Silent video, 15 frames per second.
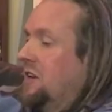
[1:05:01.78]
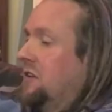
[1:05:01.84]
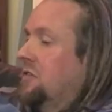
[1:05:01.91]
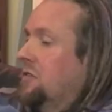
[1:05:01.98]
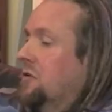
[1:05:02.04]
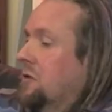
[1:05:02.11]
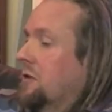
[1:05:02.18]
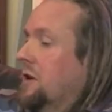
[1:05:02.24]

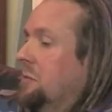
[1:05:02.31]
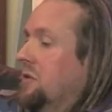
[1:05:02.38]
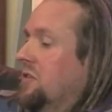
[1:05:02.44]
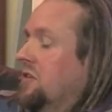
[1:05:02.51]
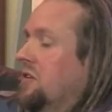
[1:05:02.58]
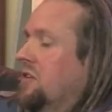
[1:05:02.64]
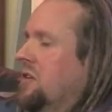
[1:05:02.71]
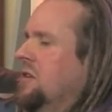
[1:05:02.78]
six story
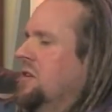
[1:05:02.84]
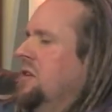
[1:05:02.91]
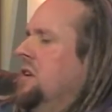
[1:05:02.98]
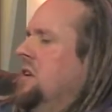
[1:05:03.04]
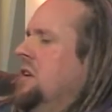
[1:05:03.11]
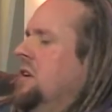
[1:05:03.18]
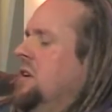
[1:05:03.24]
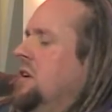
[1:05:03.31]
position
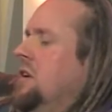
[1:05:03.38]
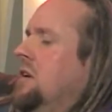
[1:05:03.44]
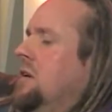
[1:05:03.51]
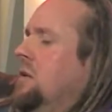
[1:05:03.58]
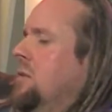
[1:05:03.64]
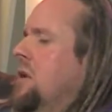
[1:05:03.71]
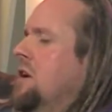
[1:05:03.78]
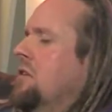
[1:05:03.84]

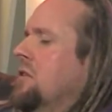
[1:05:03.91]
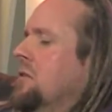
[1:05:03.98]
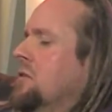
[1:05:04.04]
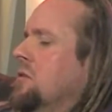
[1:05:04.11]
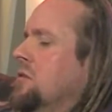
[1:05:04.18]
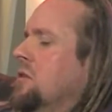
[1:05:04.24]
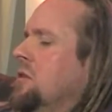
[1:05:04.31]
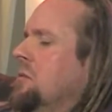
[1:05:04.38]
where I
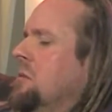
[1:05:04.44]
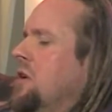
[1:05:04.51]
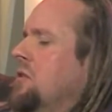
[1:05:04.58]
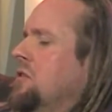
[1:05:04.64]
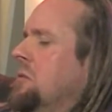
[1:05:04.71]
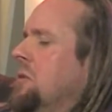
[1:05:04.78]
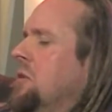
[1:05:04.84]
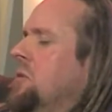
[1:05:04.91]
was doing
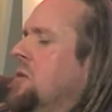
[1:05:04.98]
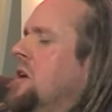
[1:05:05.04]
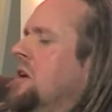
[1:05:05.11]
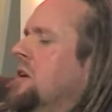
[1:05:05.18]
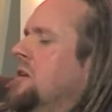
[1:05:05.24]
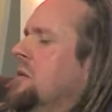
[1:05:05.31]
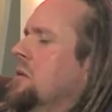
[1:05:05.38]
most of my work.